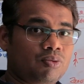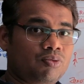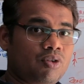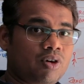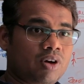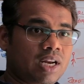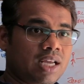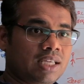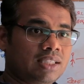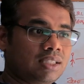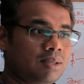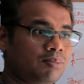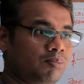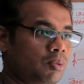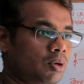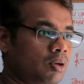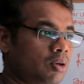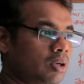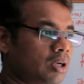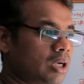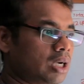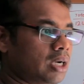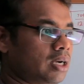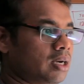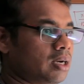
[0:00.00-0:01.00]
For
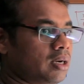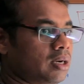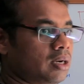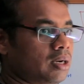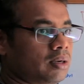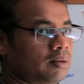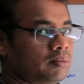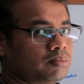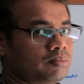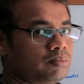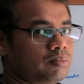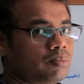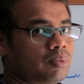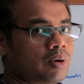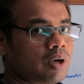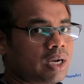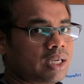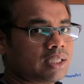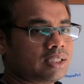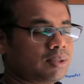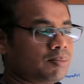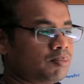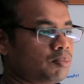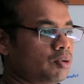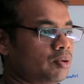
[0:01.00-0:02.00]
example,
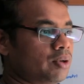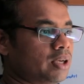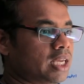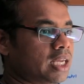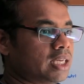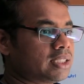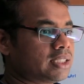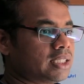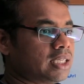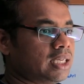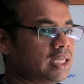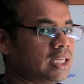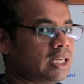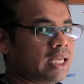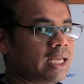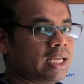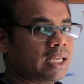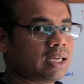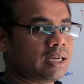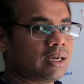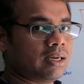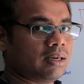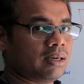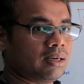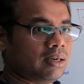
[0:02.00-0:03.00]
we can say
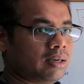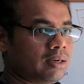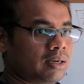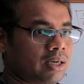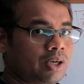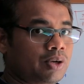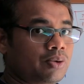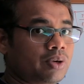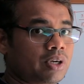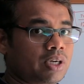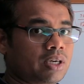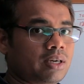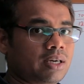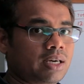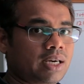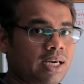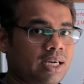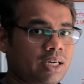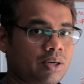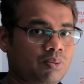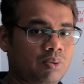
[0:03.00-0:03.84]
like Twitter, right?